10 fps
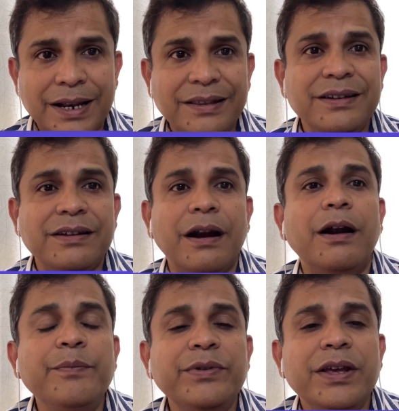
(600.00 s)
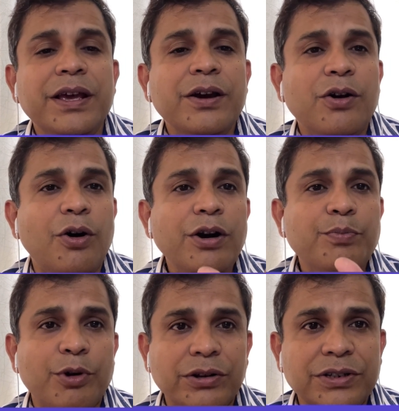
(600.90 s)
is a term called
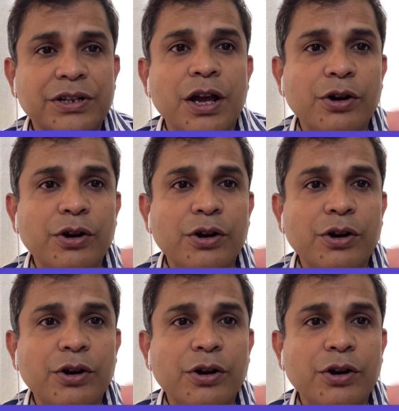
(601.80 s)
process.